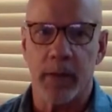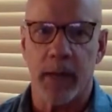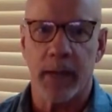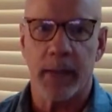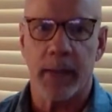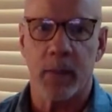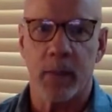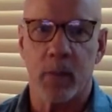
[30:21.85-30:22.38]
that
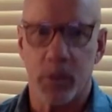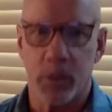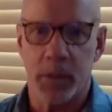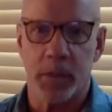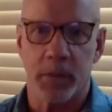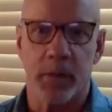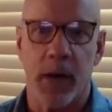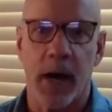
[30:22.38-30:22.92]
he would
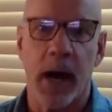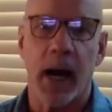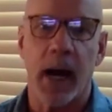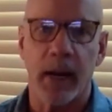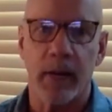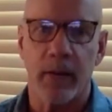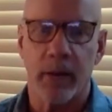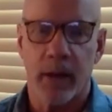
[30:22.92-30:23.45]

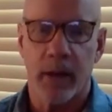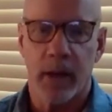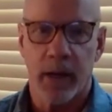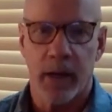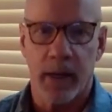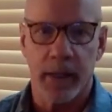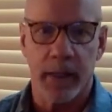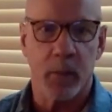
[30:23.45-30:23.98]
survive
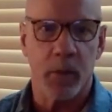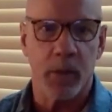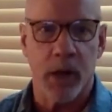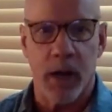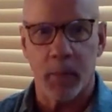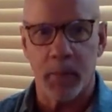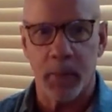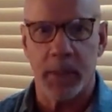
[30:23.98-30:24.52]
and he would
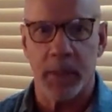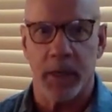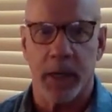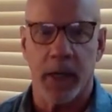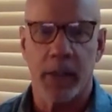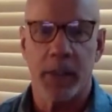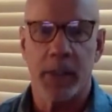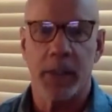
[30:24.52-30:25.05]
not be
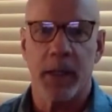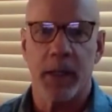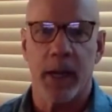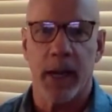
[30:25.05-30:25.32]
touched.